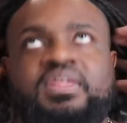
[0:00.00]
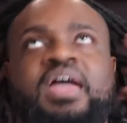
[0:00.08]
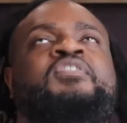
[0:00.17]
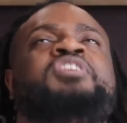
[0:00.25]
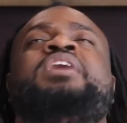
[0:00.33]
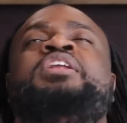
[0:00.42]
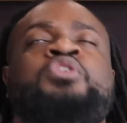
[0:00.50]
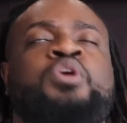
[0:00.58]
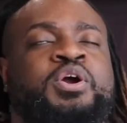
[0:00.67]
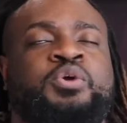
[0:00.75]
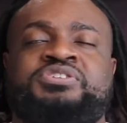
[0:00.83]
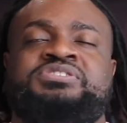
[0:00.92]
I don't know
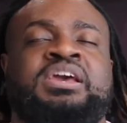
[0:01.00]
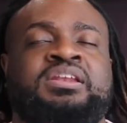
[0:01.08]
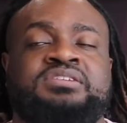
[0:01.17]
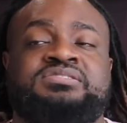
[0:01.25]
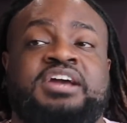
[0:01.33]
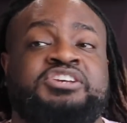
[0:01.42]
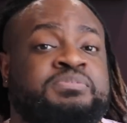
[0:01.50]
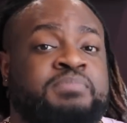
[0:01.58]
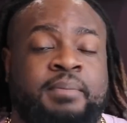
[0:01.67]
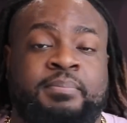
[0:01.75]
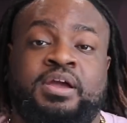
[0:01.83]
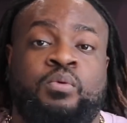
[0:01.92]
what Christine looks like. She
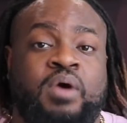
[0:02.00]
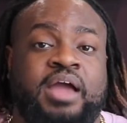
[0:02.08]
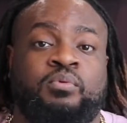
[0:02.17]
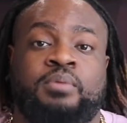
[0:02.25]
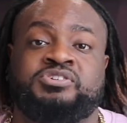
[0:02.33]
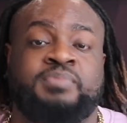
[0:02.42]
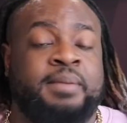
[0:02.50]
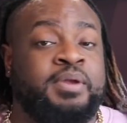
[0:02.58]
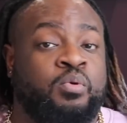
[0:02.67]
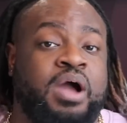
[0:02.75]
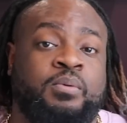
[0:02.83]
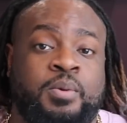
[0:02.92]
might be a white woman. She might be
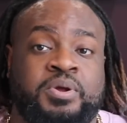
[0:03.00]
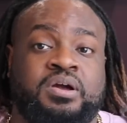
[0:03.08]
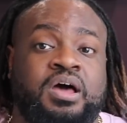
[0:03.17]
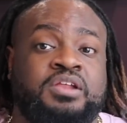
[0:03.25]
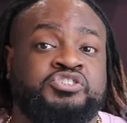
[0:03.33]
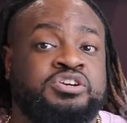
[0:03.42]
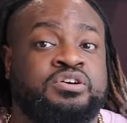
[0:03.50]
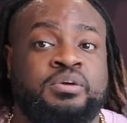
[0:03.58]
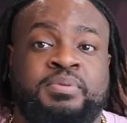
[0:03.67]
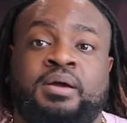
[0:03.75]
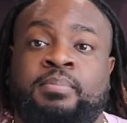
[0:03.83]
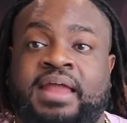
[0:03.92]
a white woman of color. She could
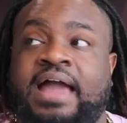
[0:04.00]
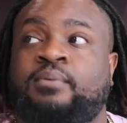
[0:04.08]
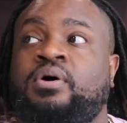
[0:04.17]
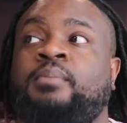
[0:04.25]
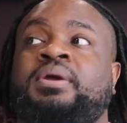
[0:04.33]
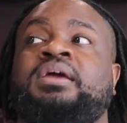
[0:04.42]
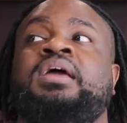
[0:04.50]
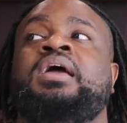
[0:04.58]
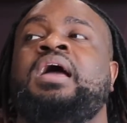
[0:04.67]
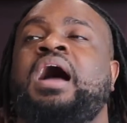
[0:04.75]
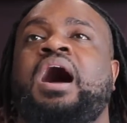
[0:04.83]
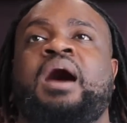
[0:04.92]
be a black woman.
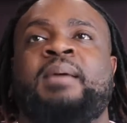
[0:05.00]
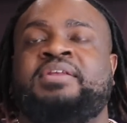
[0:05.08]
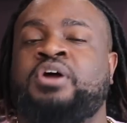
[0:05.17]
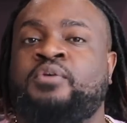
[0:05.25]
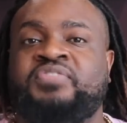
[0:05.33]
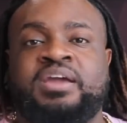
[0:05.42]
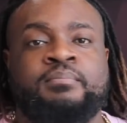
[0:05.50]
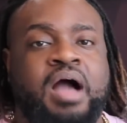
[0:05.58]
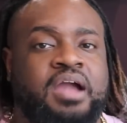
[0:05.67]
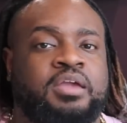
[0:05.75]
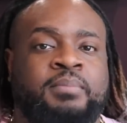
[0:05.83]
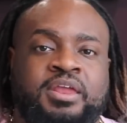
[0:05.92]
I don't think
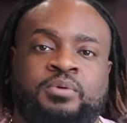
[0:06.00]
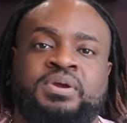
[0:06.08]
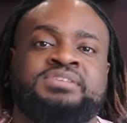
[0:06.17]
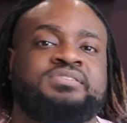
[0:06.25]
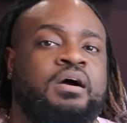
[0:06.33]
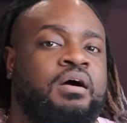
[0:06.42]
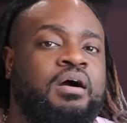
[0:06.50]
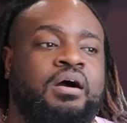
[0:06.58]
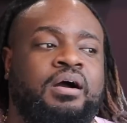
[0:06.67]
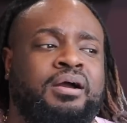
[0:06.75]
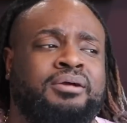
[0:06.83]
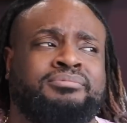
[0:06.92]
mockumentaries
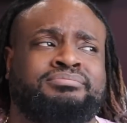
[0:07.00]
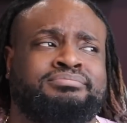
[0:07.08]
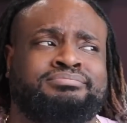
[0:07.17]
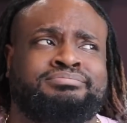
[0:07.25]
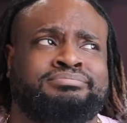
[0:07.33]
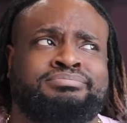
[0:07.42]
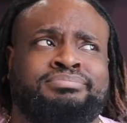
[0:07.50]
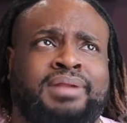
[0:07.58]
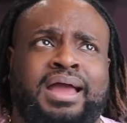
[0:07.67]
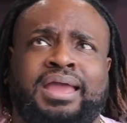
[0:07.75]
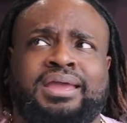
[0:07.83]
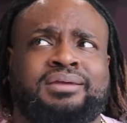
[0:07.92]
are,
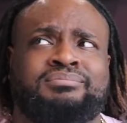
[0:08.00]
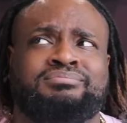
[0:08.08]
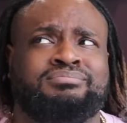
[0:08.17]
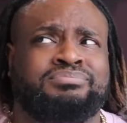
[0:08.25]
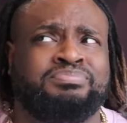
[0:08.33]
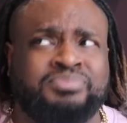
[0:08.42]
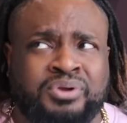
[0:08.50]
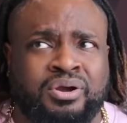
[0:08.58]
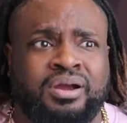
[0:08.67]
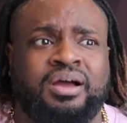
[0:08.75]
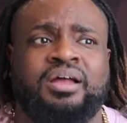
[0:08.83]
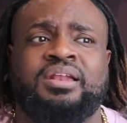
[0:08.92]
like,
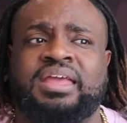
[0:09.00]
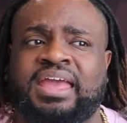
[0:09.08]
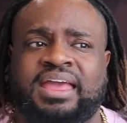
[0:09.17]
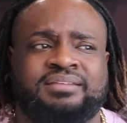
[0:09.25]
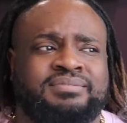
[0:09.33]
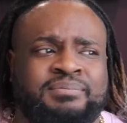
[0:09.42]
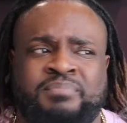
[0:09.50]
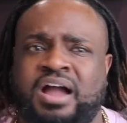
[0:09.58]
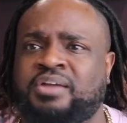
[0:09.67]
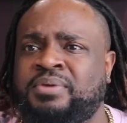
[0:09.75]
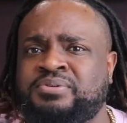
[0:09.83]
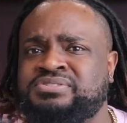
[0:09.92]
girl, the
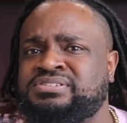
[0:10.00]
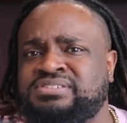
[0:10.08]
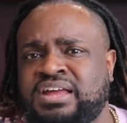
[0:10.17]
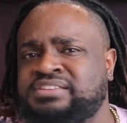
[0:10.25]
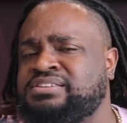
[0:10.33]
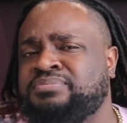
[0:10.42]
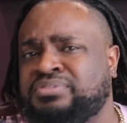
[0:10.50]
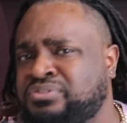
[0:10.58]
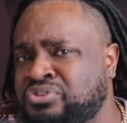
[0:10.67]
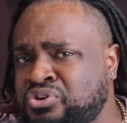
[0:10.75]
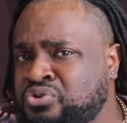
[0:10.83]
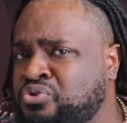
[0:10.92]
mockumentaries is not
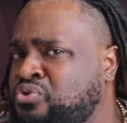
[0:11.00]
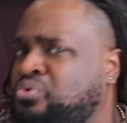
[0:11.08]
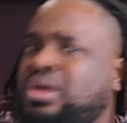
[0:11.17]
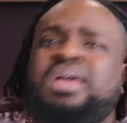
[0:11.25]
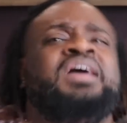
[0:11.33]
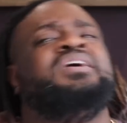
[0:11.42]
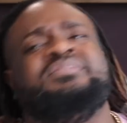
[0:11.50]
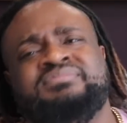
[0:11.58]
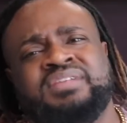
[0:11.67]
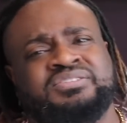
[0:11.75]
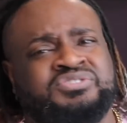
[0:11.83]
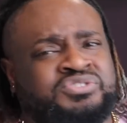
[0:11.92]
something new.
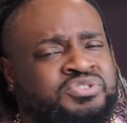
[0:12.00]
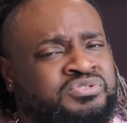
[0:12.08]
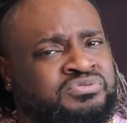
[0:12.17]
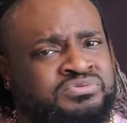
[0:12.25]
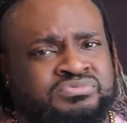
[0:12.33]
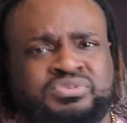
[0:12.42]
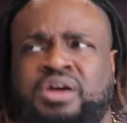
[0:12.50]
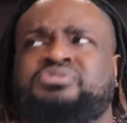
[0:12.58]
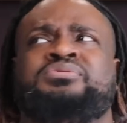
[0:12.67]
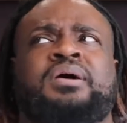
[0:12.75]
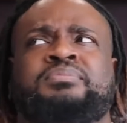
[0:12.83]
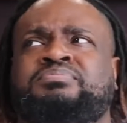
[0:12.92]
The
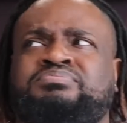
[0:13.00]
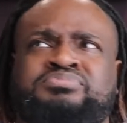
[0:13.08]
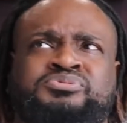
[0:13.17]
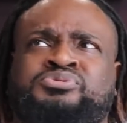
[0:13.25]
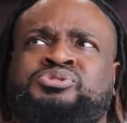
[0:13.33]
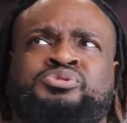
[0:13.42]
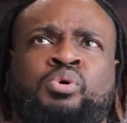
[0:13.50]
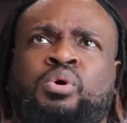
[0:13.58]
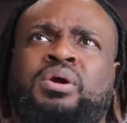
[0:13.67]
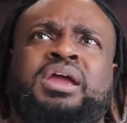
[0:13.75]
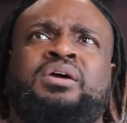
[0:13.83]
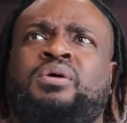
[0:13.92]

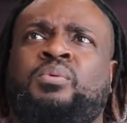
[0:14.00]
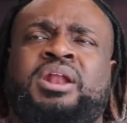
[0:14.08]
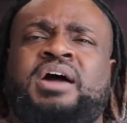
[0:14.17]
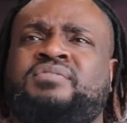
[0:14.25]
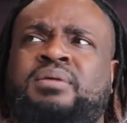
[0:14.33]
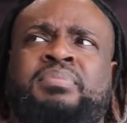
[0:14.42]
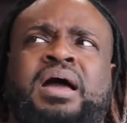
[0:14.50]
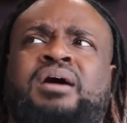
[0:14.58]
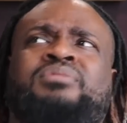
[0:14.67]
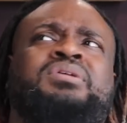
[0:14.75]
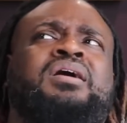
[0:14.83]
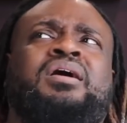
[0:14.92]
story or whatever
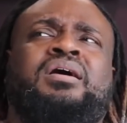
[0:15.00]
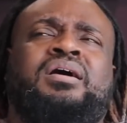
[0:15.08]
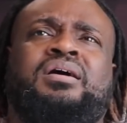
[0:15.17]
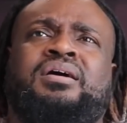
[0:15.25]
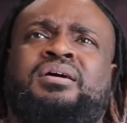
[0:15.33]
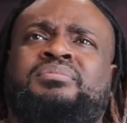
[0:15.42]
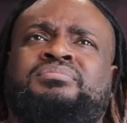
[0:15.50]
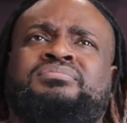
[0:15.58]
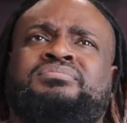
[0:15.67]
about